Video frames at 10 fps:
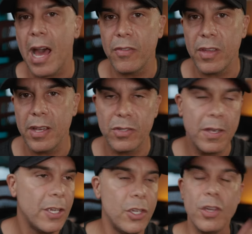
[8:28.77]
out of this.
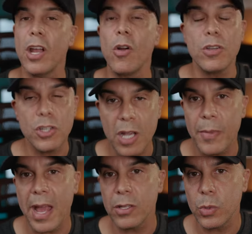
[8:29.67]
You can go and
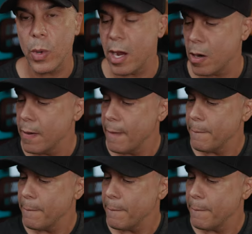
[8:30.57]
shop elsewhere,